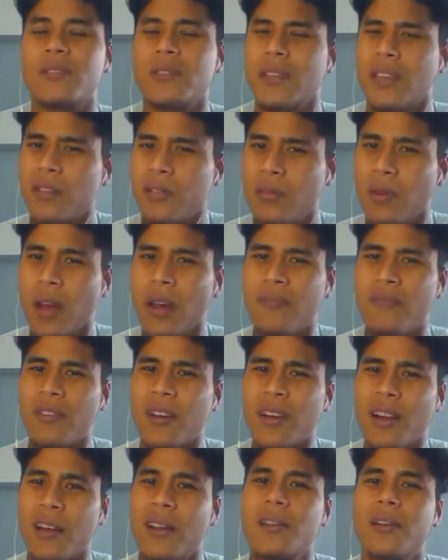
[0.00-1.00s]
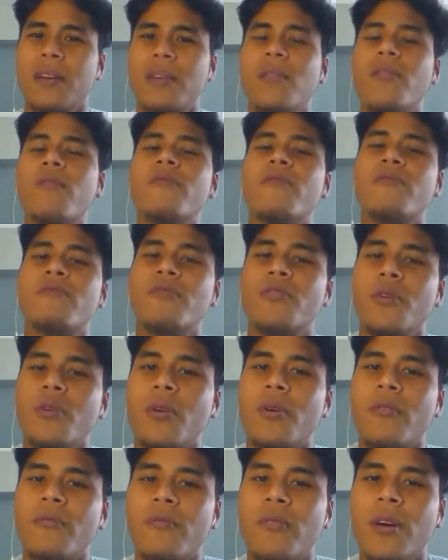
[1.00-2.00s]
so that you have a clear
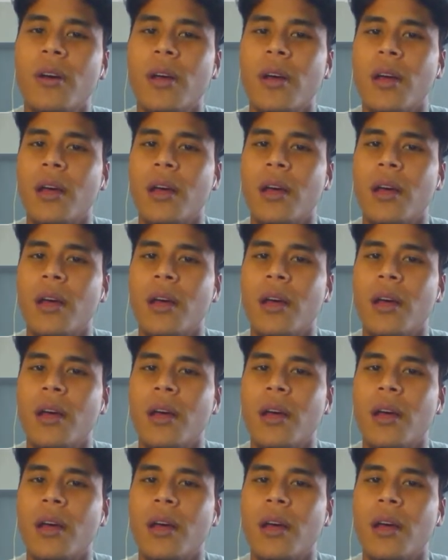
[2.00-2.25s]
overview of